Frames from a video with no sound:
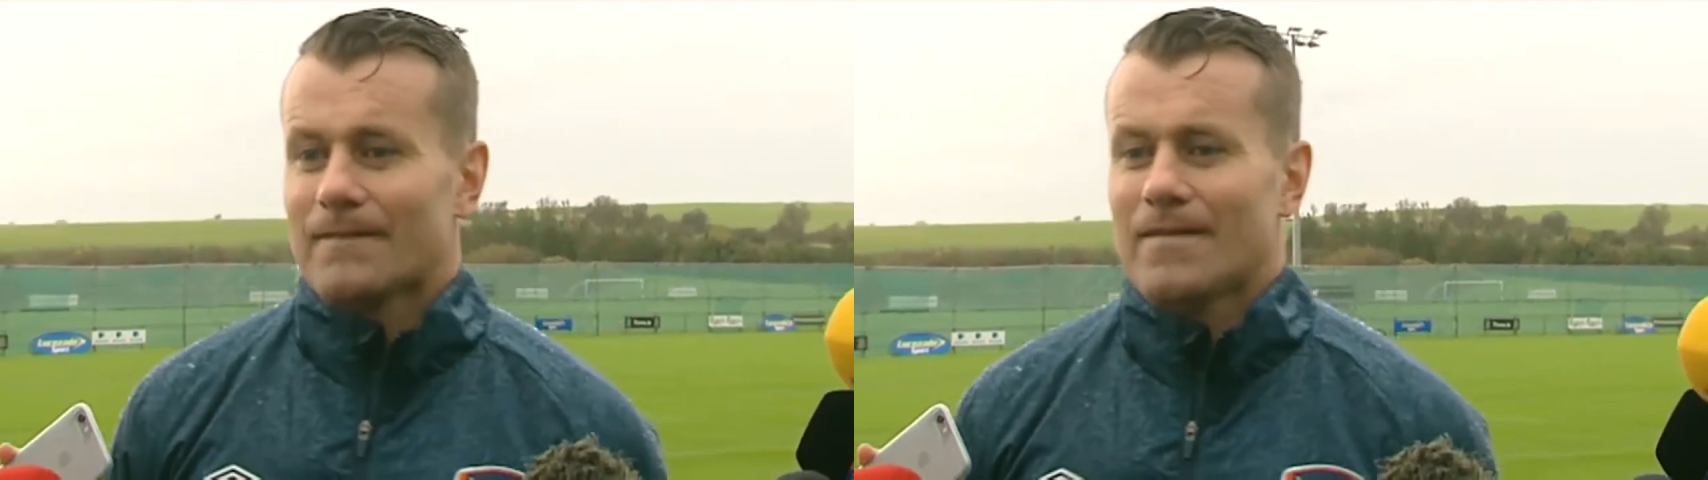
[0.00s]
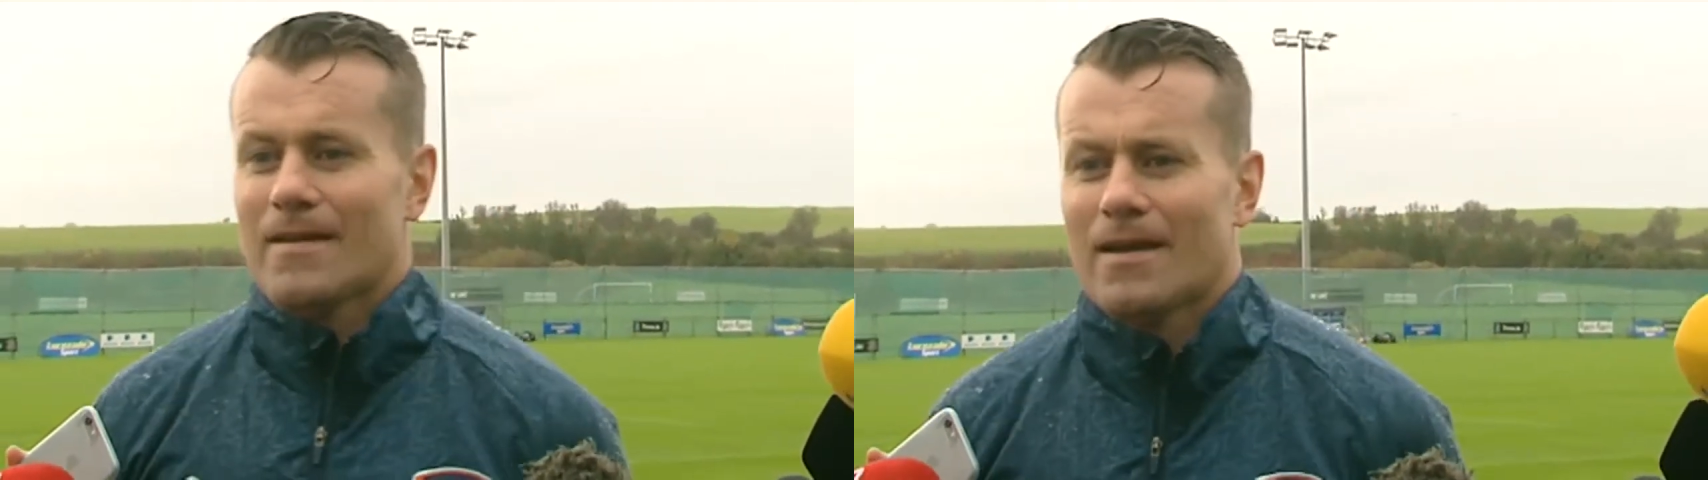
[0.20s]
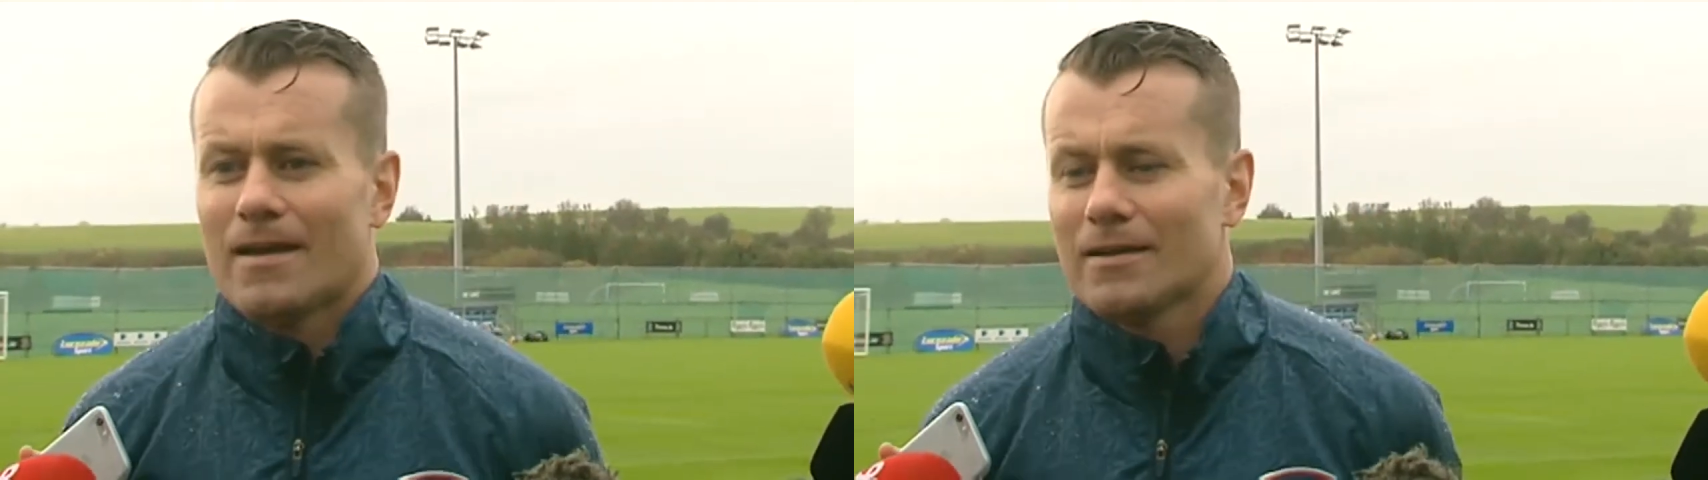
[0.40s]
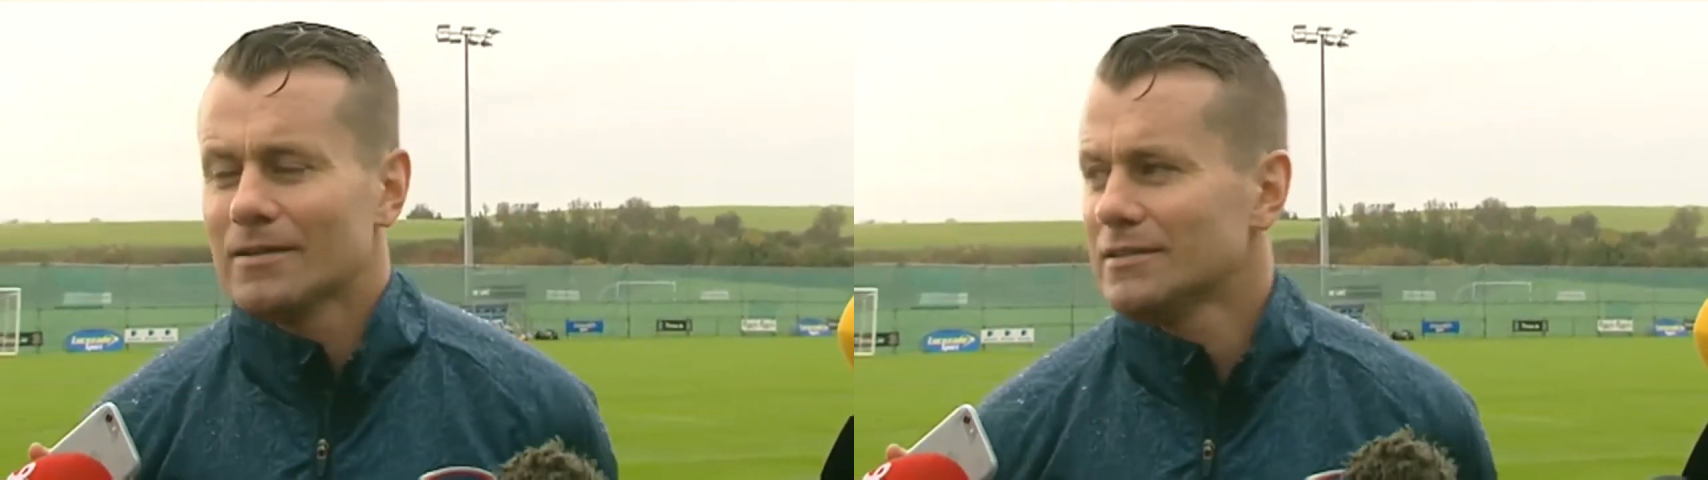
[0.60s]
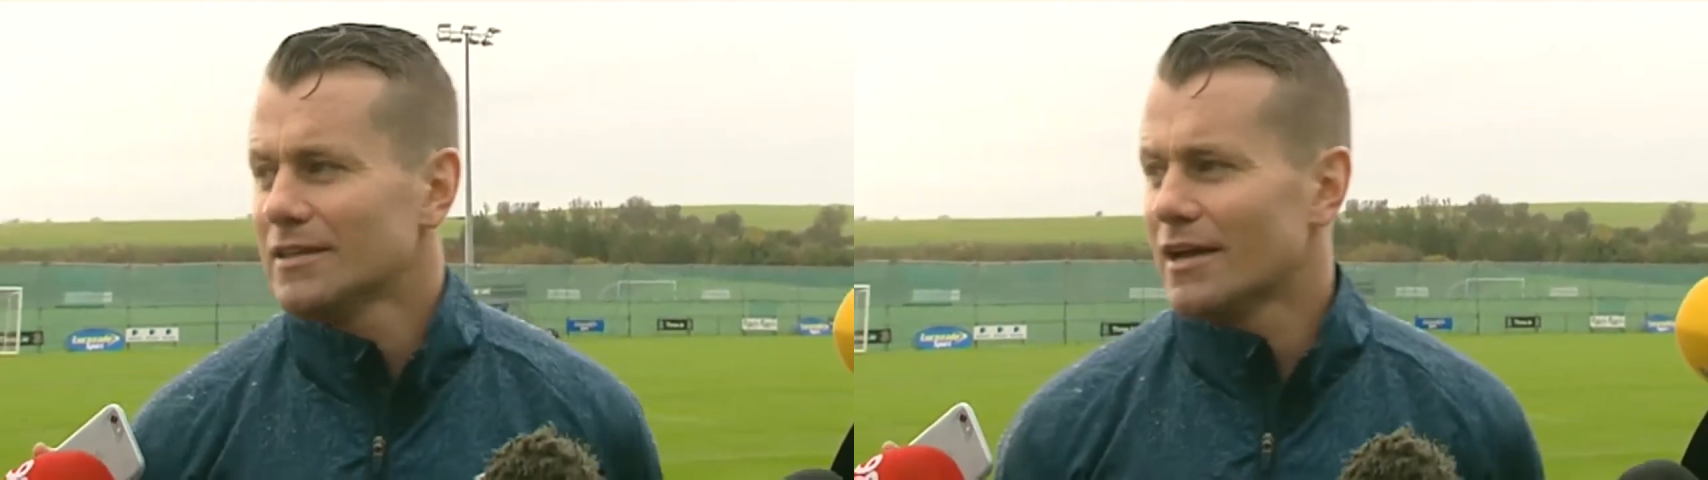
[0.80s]
Yeah.
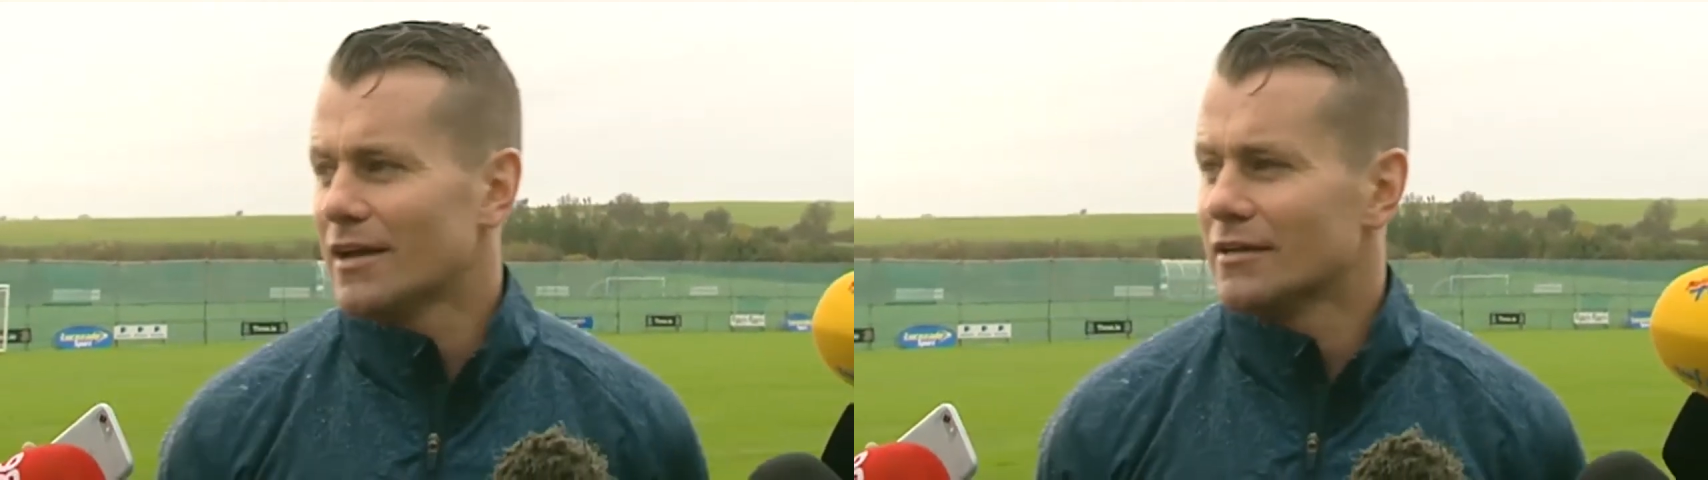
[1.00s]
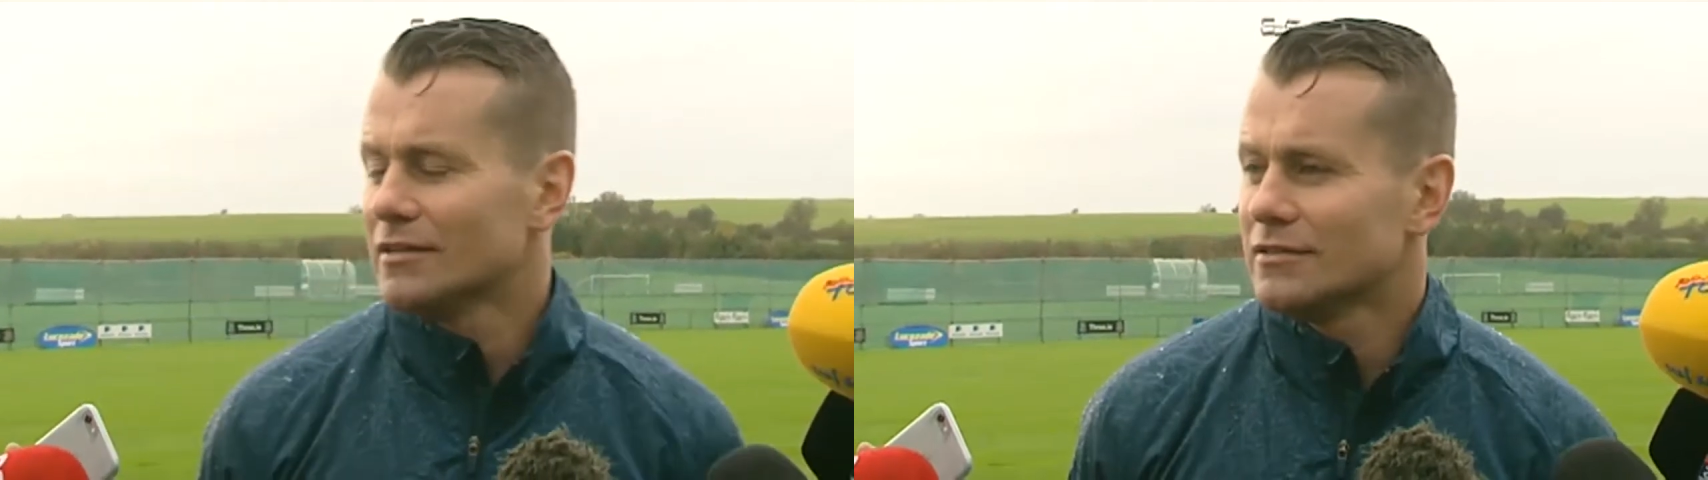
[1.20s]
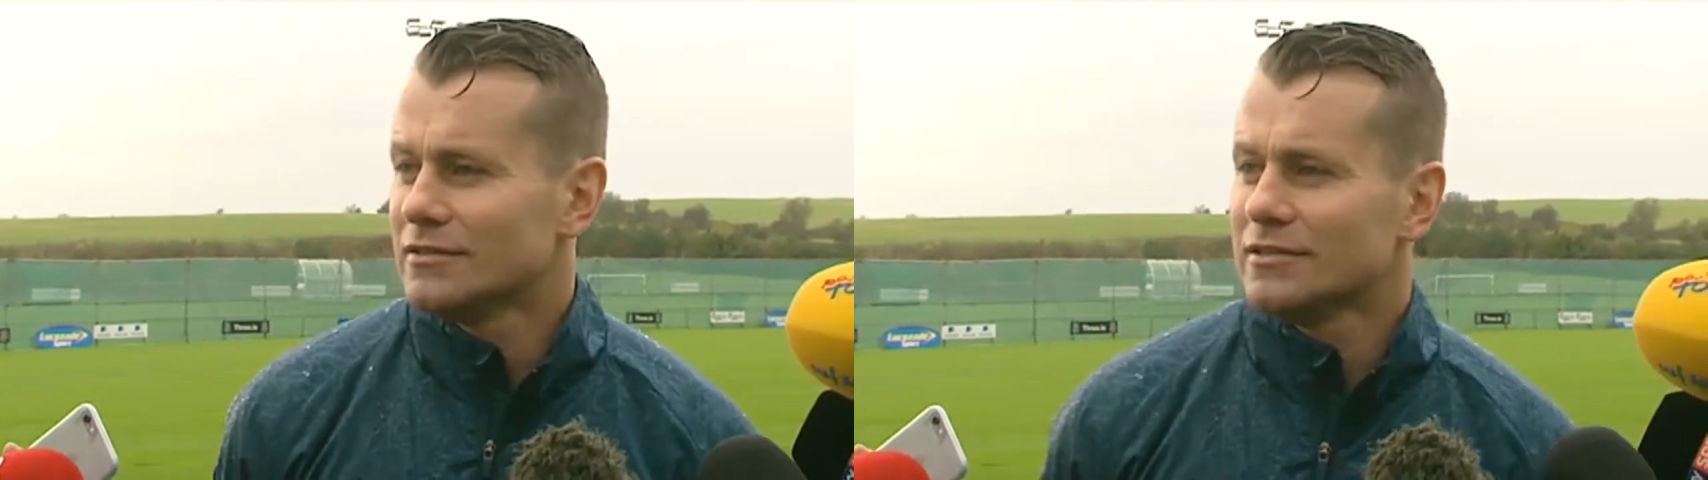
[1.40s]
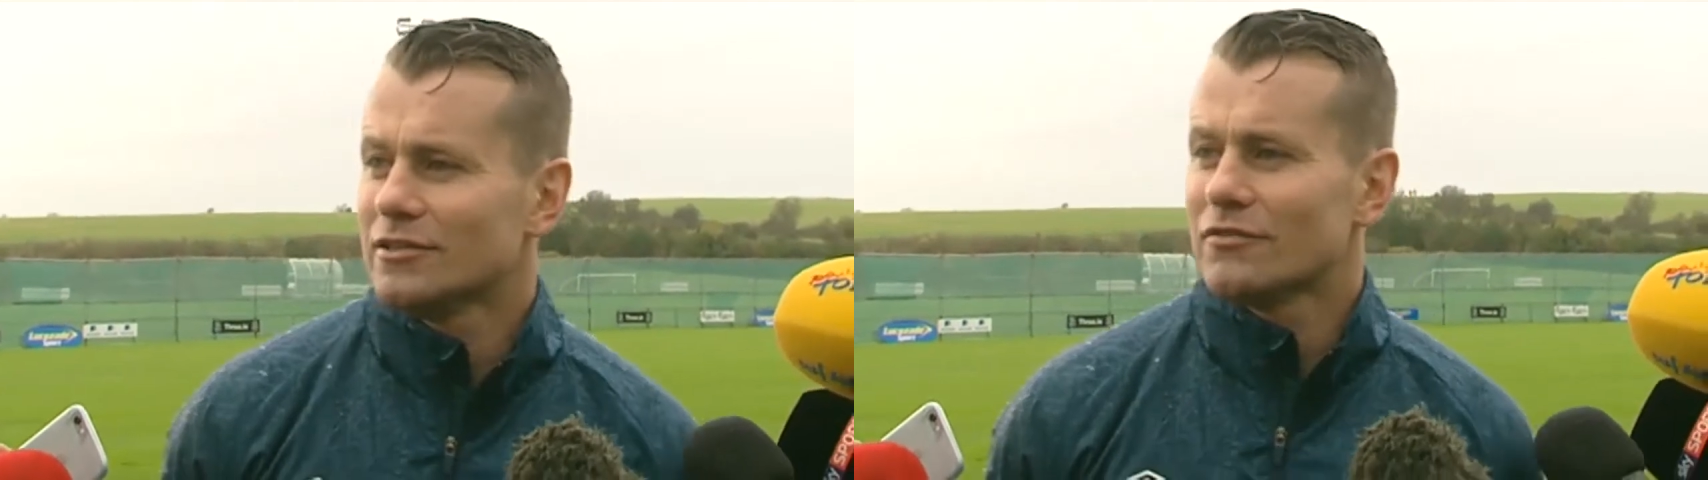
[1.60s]
I